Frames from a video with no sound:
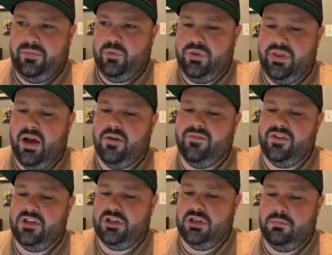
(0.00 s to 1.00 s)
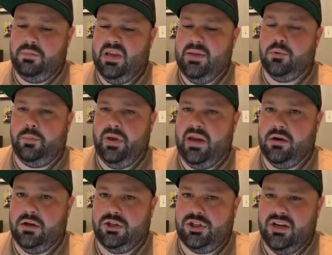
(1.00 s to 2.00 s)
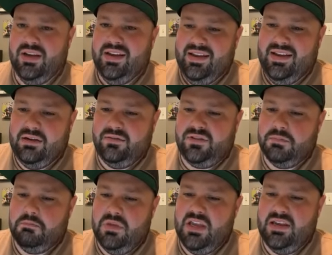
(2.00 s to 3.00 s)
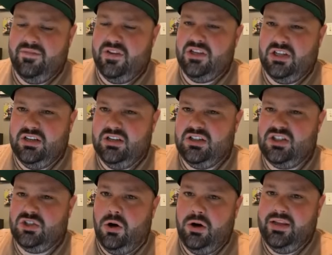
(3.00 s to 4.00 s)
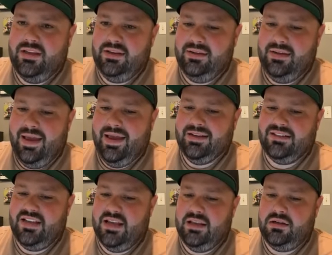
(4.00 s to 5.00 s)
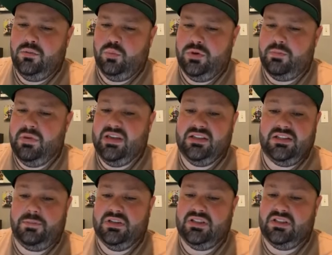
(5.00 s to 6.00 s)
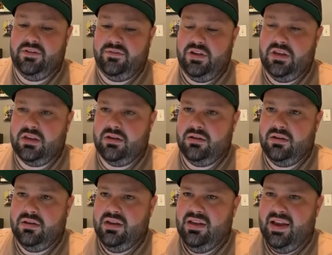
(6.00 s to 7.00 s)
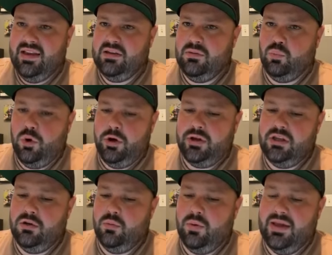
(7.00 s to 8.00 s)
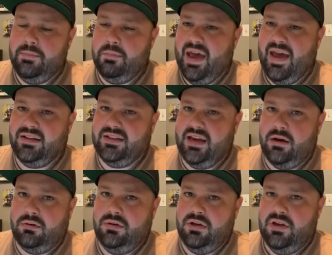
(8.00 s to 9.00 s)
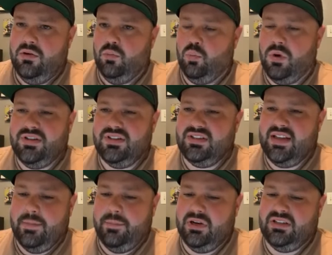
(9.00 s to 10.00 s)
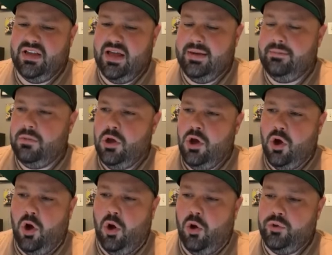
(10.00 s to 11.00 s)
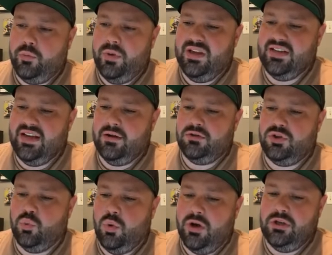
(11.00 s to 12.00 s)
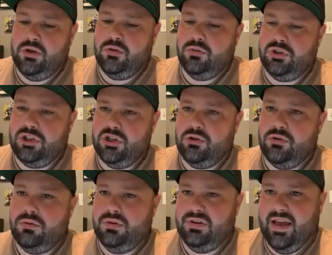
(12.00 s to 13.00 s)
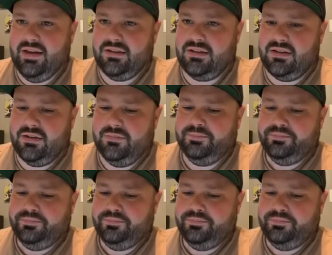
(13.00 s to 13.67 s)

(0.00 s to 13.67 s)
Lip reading: without vision, people perish. And to me, vision is starting at 10 with being specific and then working your way back down one step at a time, all the way down to what you do next.